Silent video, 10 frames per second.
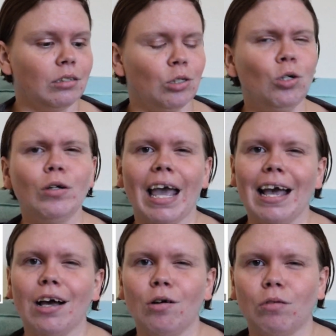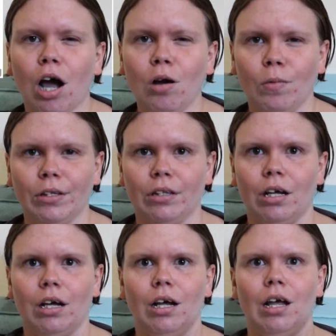who can go wrong with
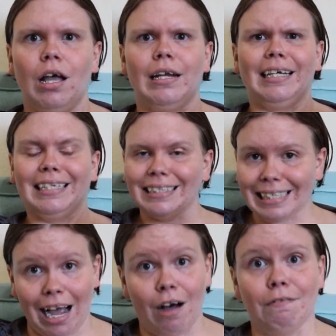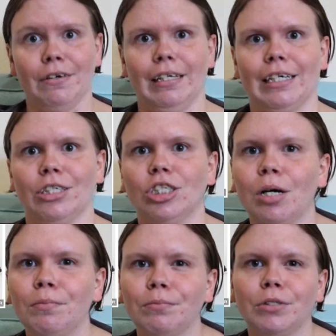an easy outfit like a
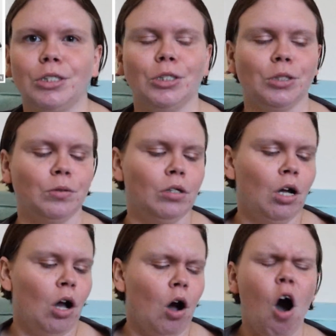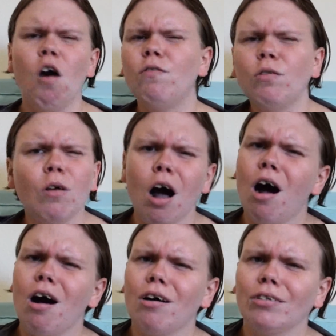jumpsuit,
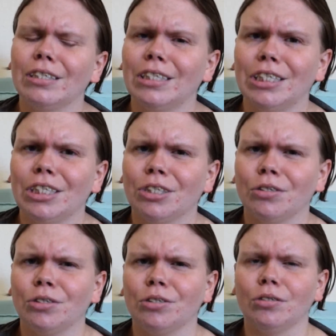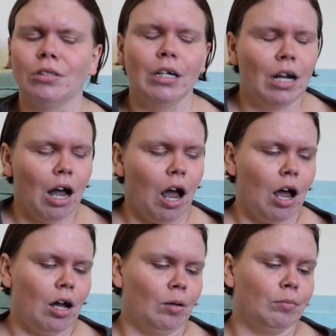overalls in general,
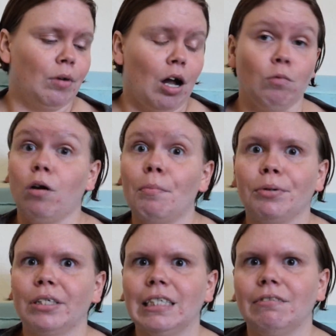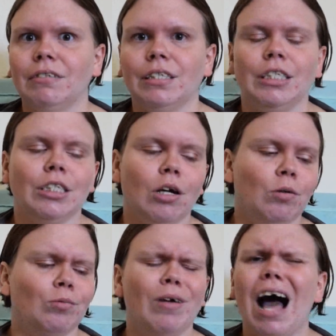a romper even, you
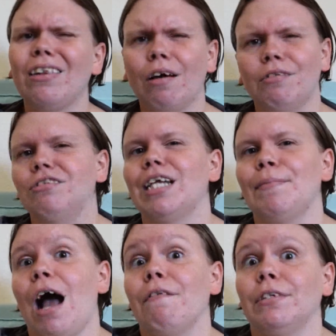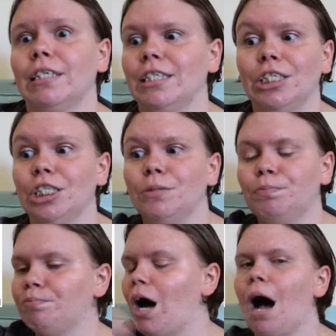know. I love those type of outfits that you
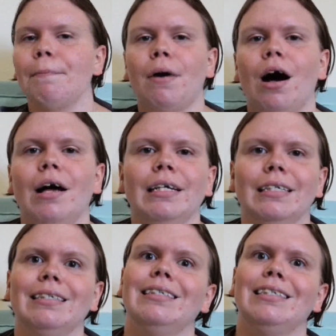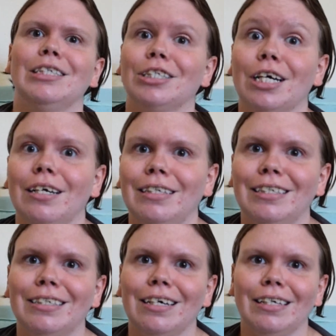just pop on and you're done,
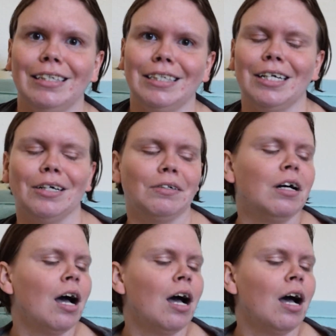you know.